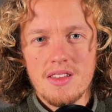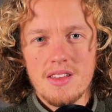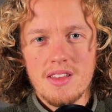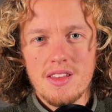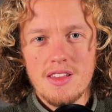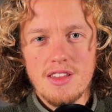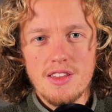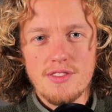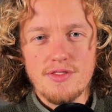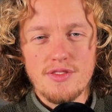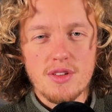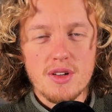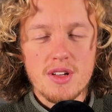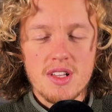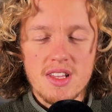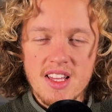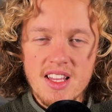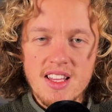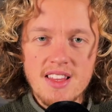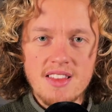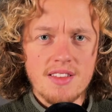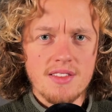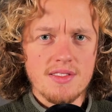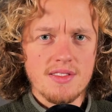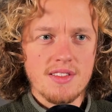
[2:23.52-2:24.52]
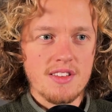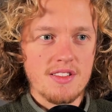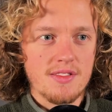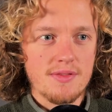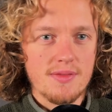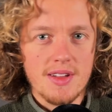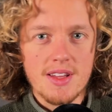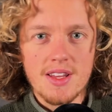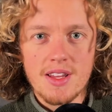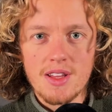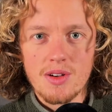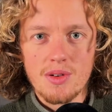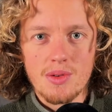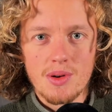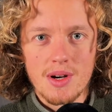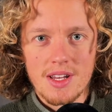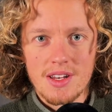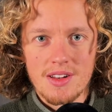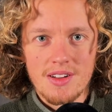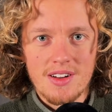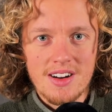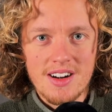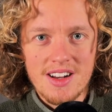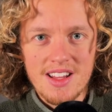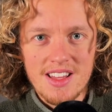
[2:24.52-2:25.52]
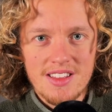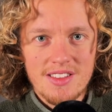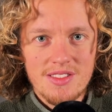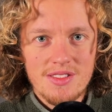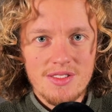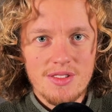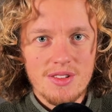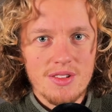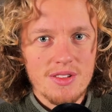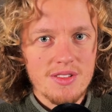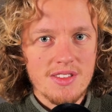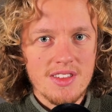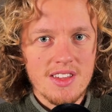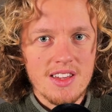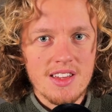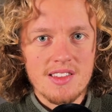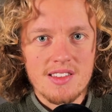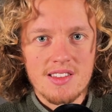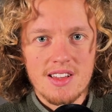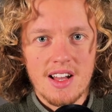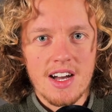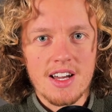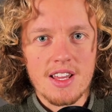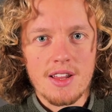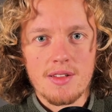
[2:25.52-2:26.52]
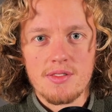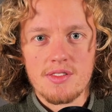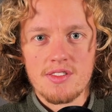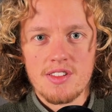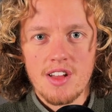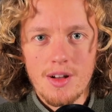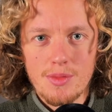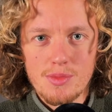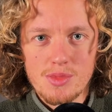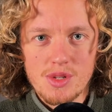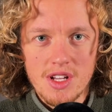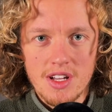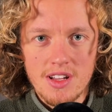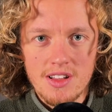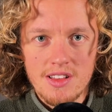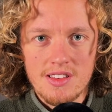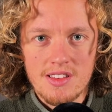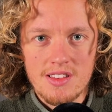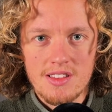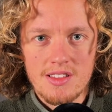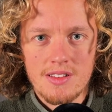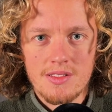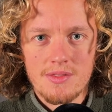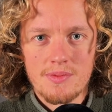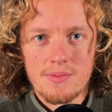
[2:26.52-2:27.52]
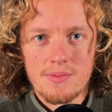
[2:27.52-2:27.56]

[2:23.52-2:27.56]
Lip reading: if you clicked on this video and are into these kind of subjects.